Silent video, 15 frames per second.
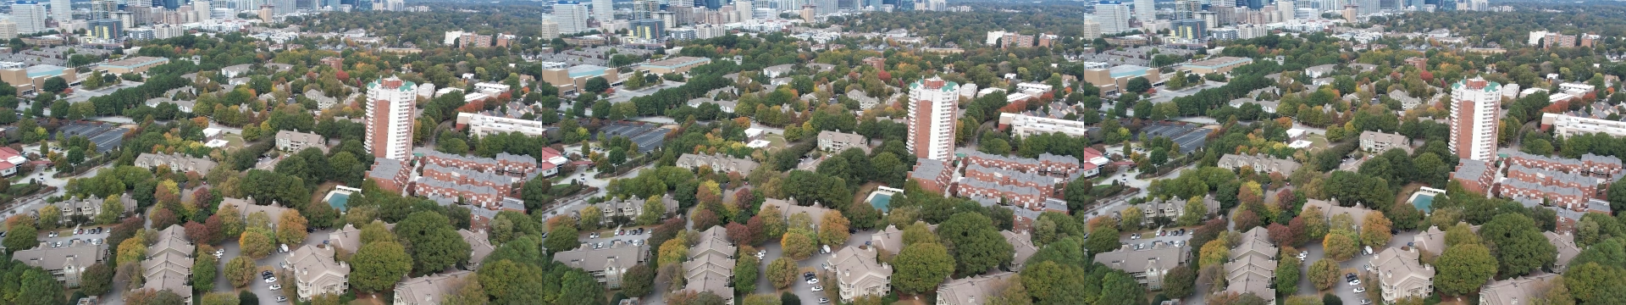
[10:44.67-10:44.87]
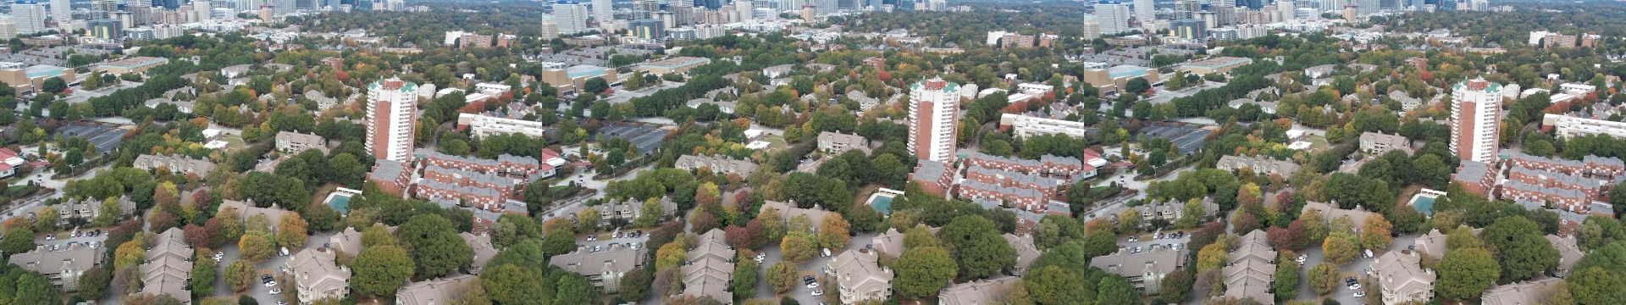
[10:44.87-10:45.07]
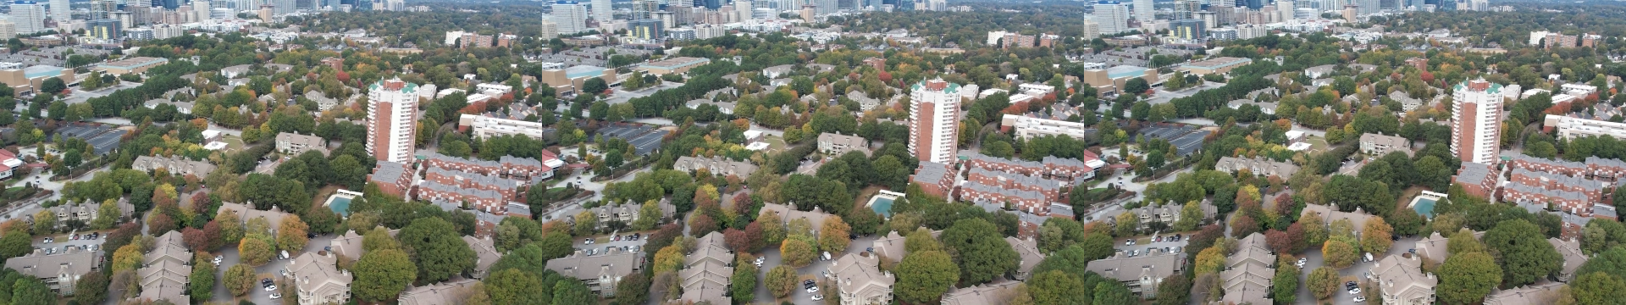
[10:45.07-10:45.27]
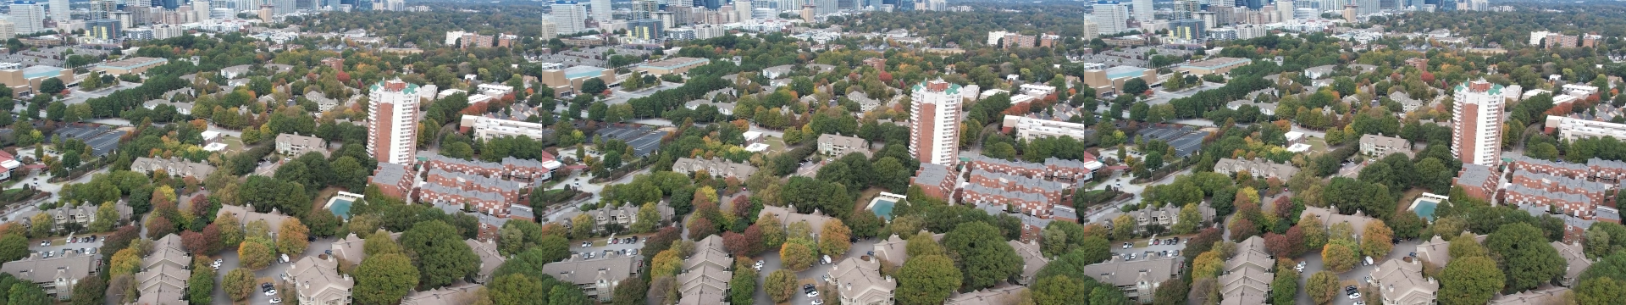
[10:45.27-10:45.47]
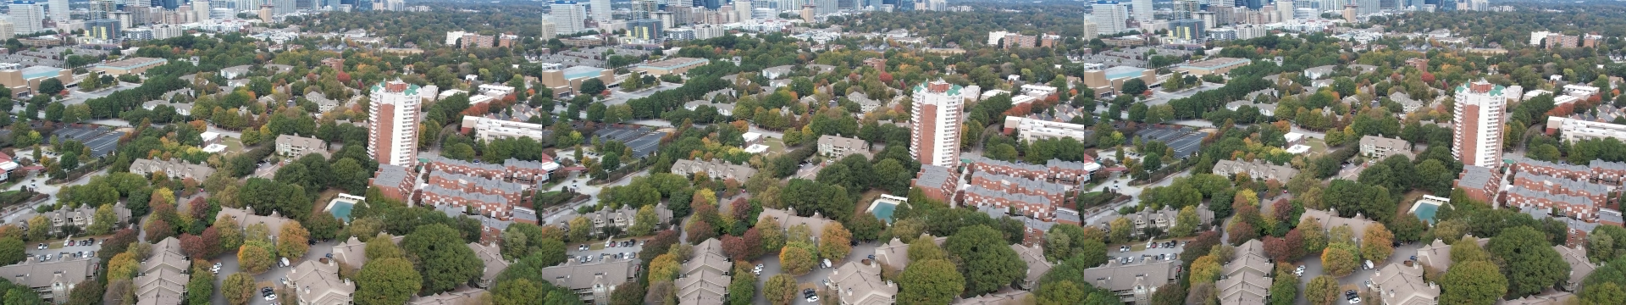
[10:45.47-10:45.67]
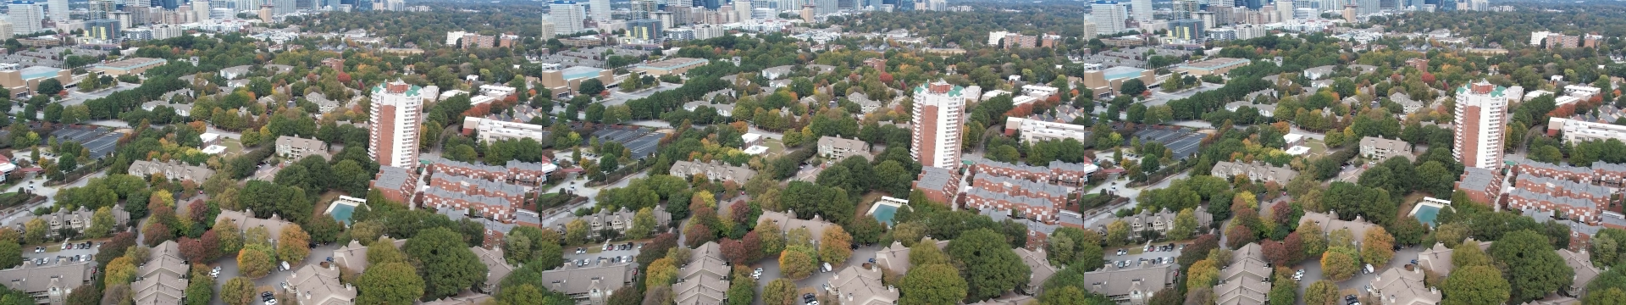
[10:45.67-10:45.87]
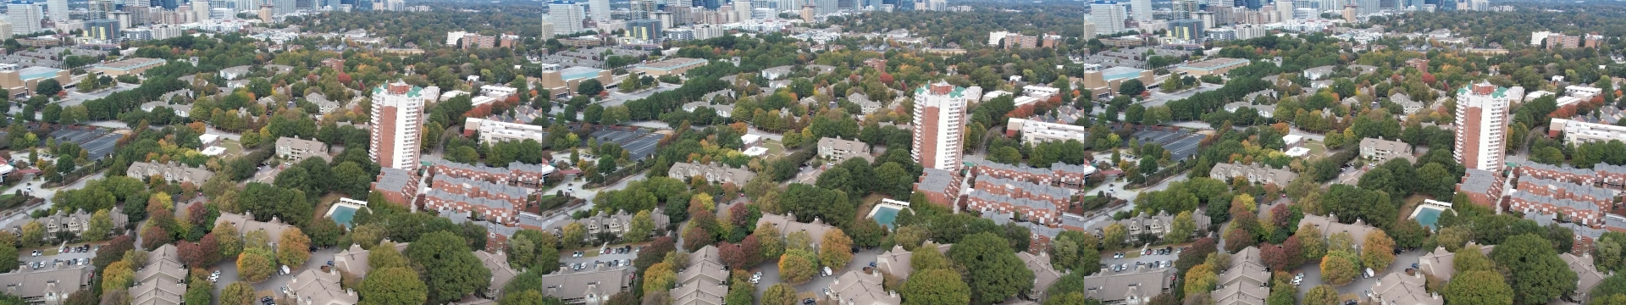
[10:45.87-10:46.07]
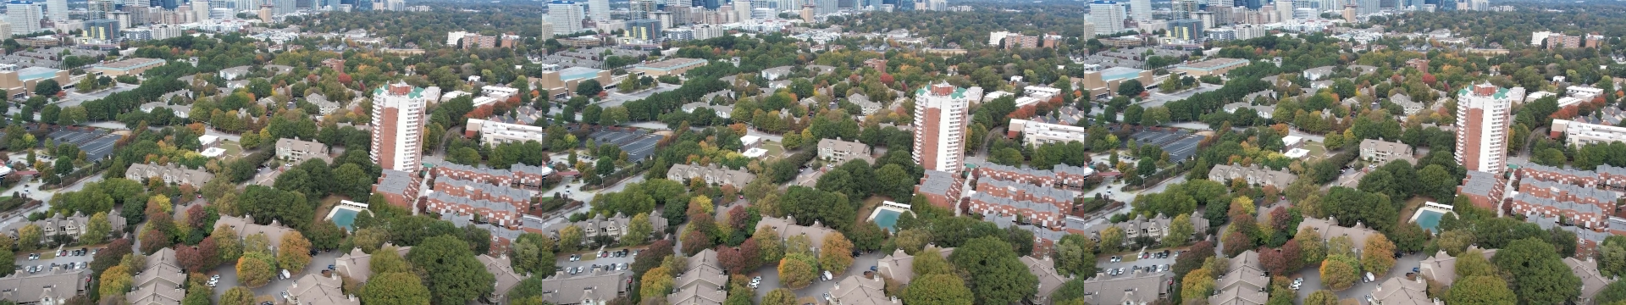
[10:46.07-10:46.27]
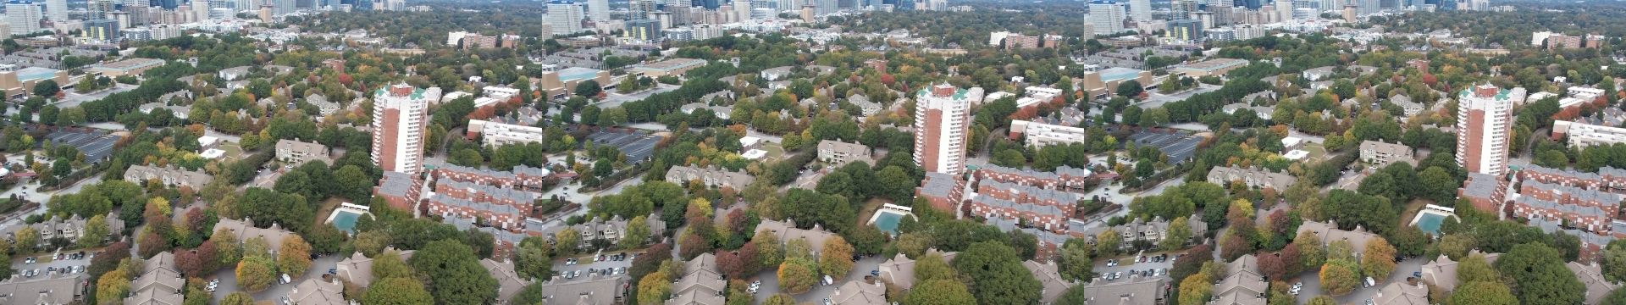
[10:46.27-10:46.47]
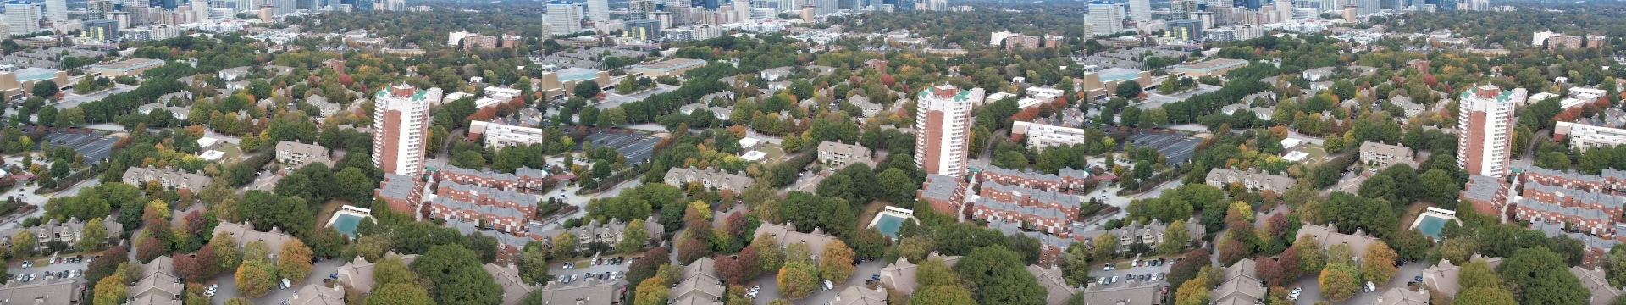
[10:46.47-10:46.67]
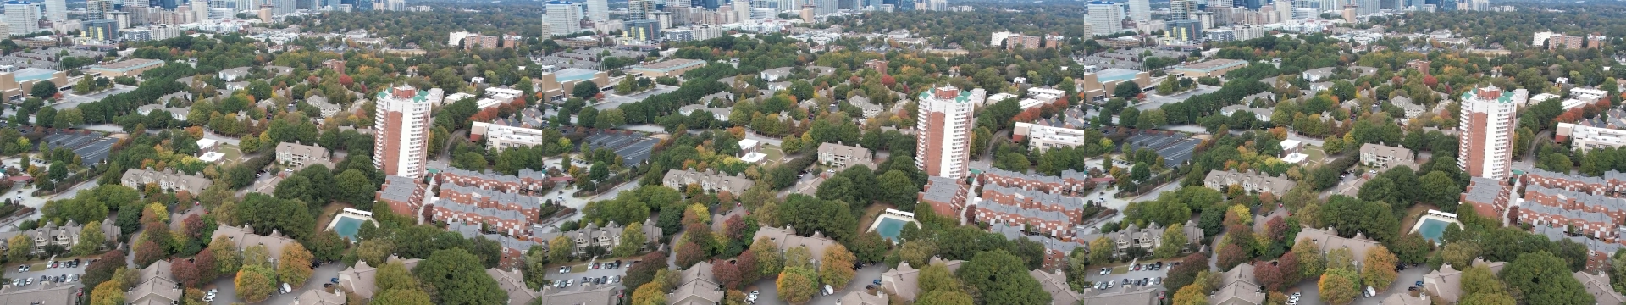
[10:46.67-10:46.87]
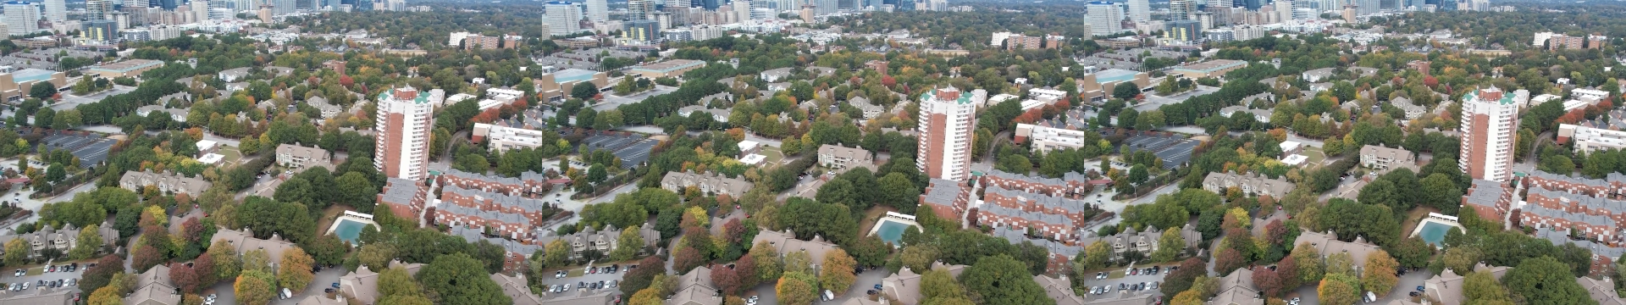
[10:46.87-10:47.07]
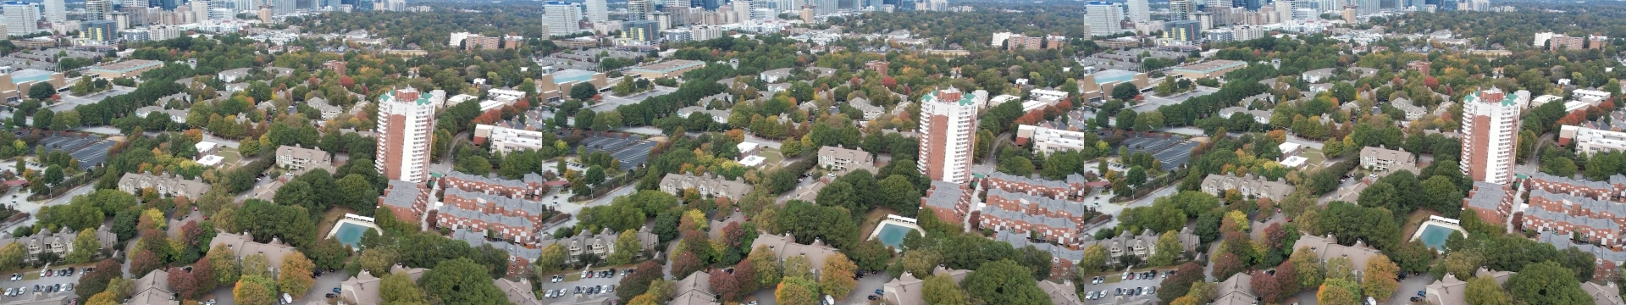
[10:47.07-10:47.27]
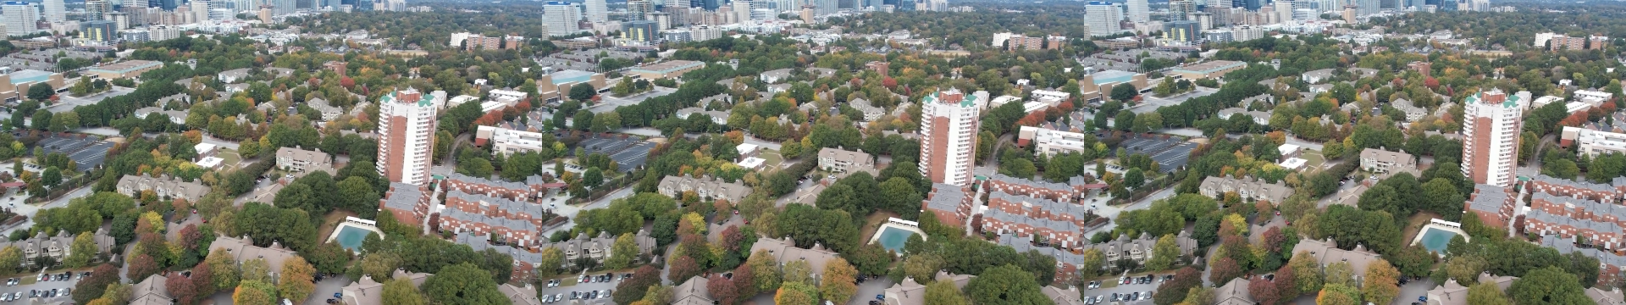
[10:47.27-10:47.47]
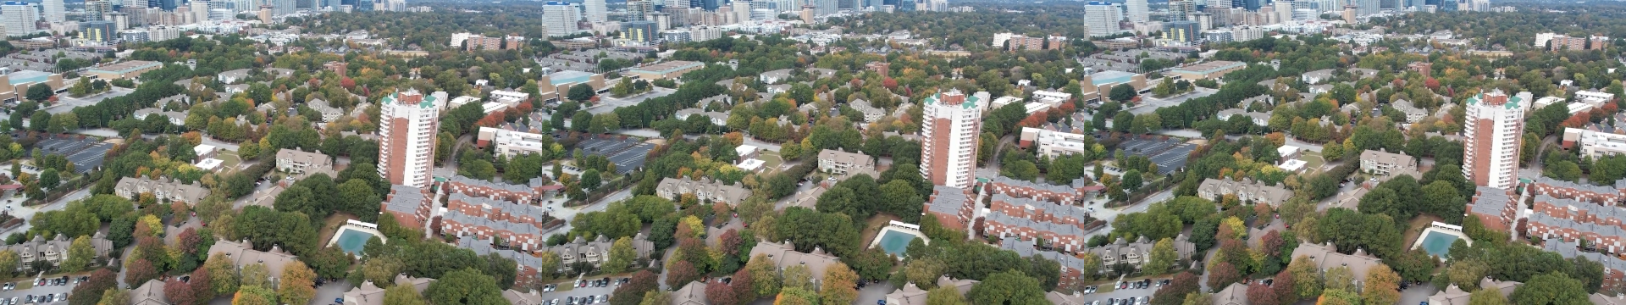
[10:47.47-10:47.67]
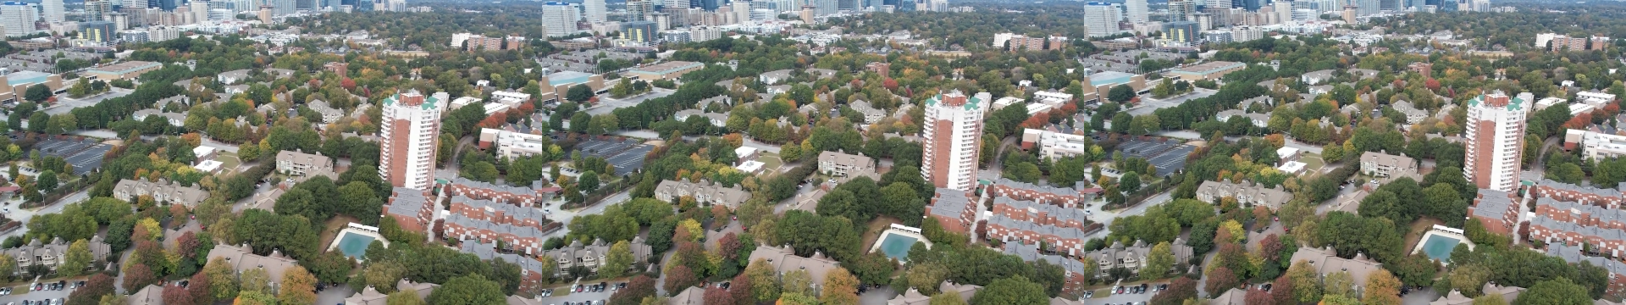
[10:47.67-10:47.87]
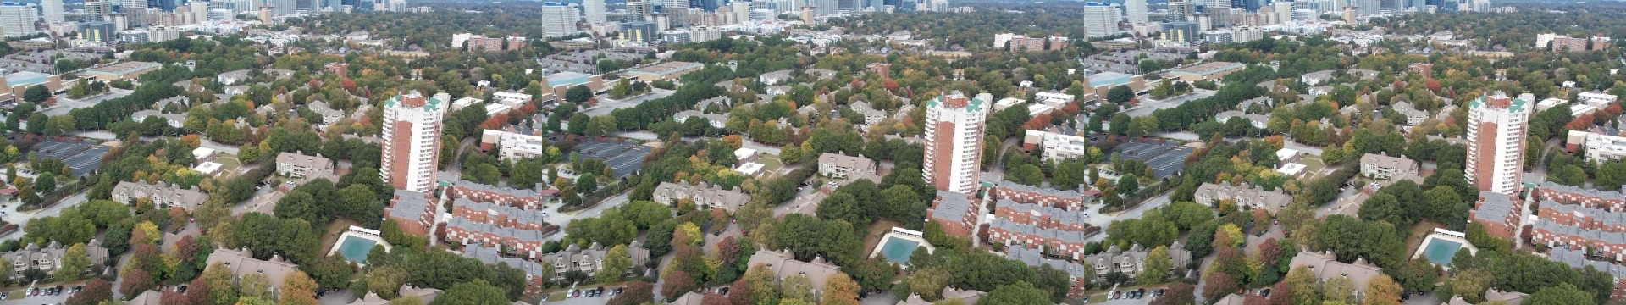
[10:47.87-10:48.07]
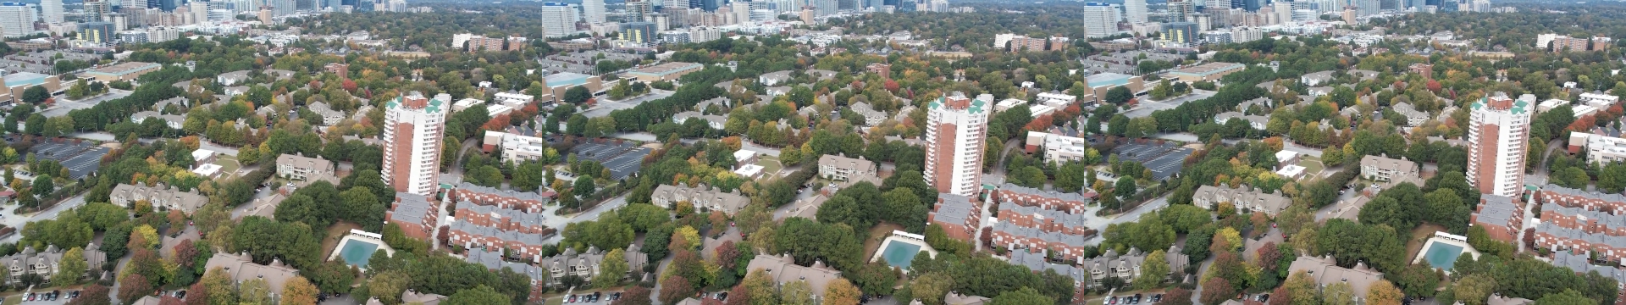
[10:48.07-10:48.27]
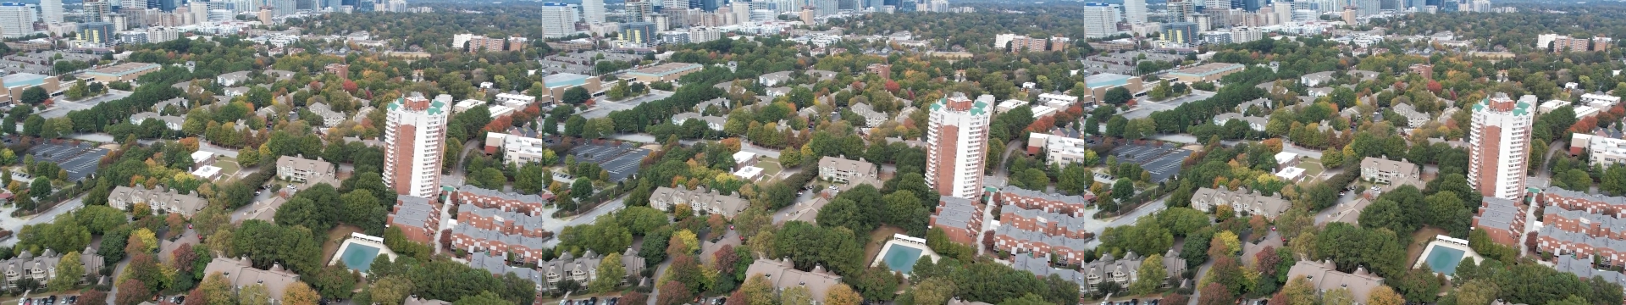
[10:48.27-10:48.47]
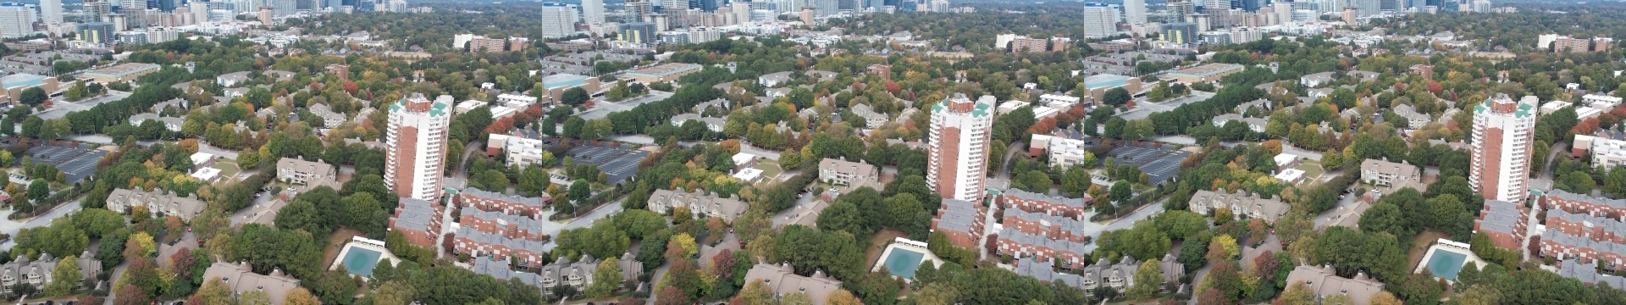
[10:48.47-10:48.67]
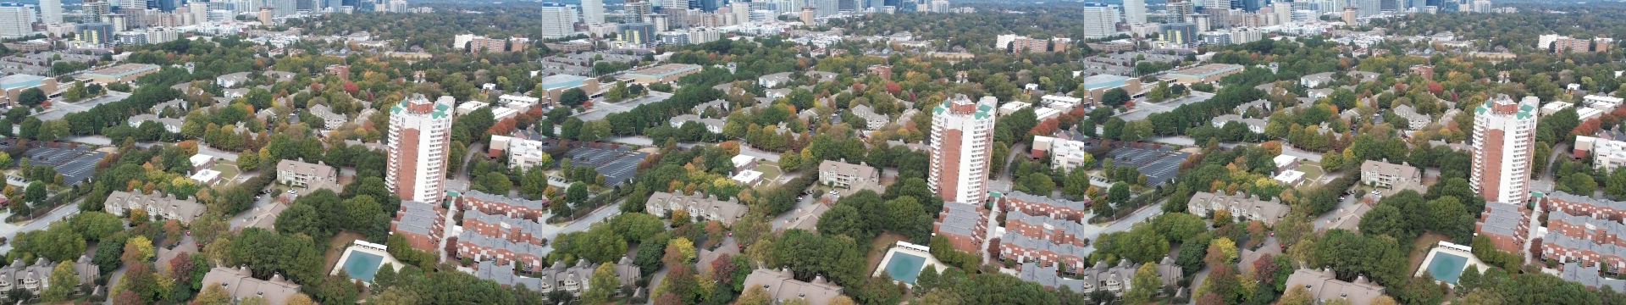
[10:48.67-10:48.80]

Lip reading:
Nobody's mouth can be seen.